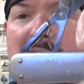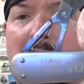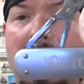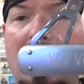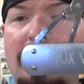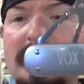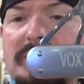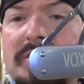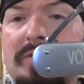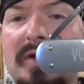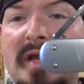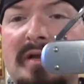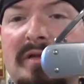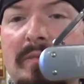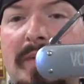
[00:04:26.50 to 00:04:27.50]
are always
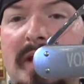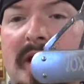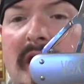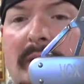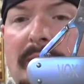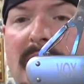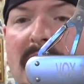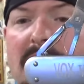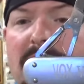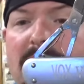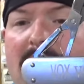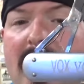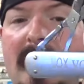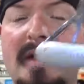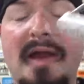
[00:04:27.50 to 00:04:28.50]
unique to pick up and
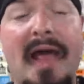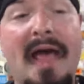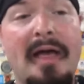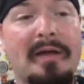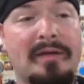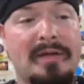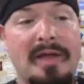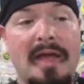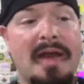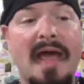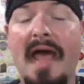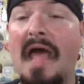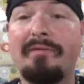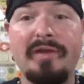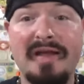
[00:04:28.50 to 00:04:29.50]
find. And I, again, I
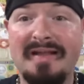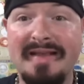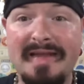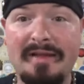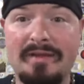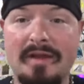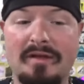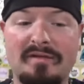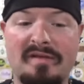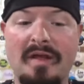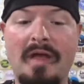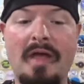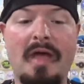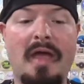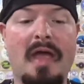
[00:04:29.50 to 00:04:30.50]
haven't cleaned these.
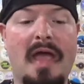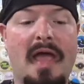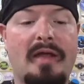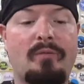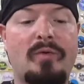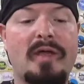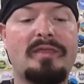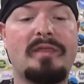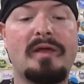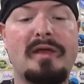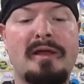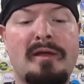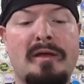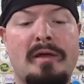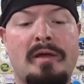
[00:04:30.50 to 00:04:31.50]
And with
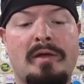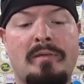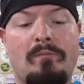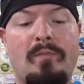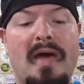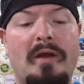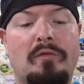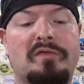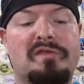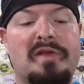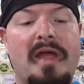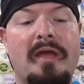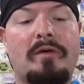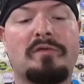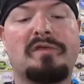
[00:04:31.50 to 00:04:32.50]
the metal
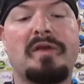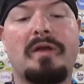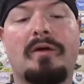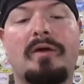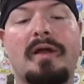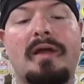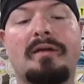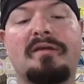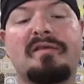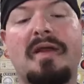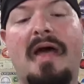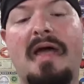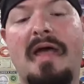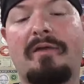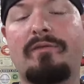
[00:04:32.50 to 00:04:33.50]
scales here, it does
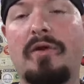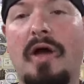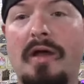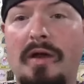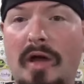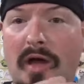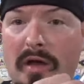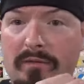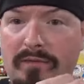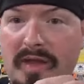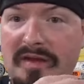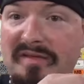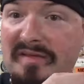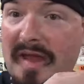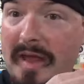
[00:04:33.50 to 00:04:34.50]
not have none of
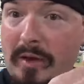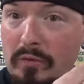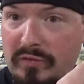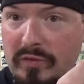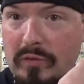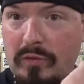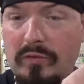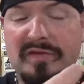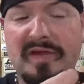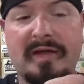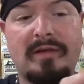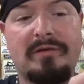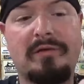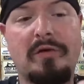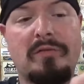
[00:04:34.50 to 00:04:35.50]
the scale tools like
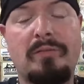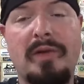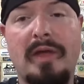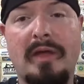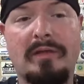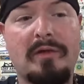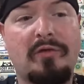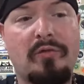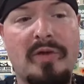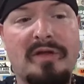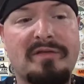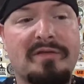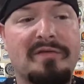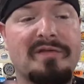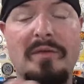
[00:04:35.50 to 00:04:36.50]
the toothpick, the
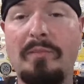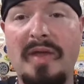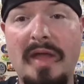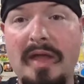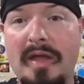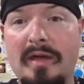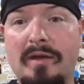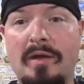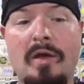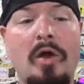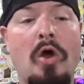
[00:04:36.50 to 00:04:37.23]
tweezers, the pen,